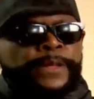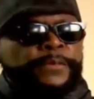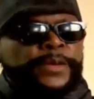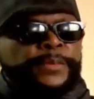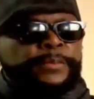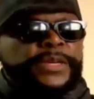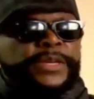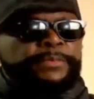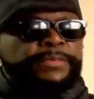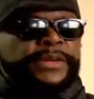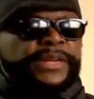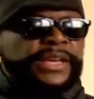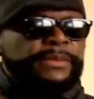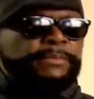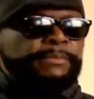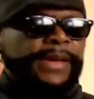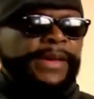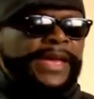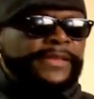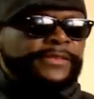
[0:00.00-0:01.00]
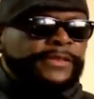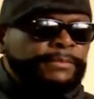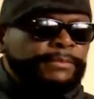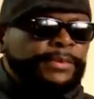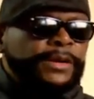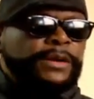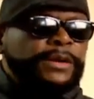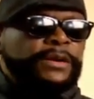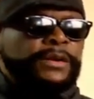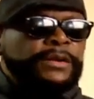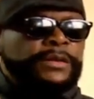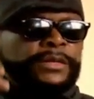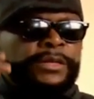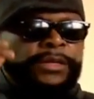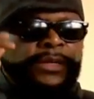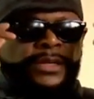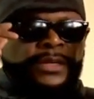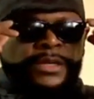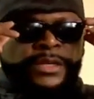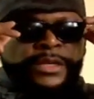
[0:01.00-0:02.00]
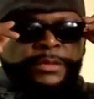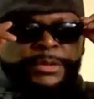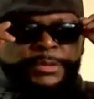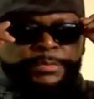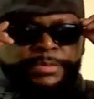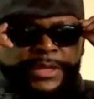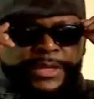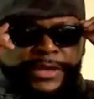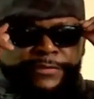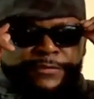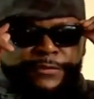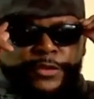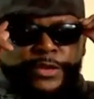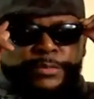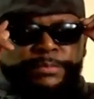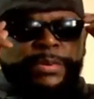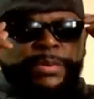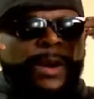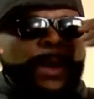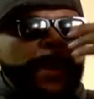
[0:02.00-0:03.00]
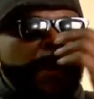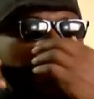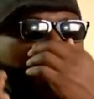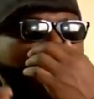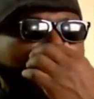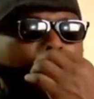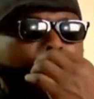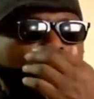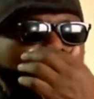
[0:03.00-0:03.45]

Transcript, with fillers: And me playing basketball, me playing football, I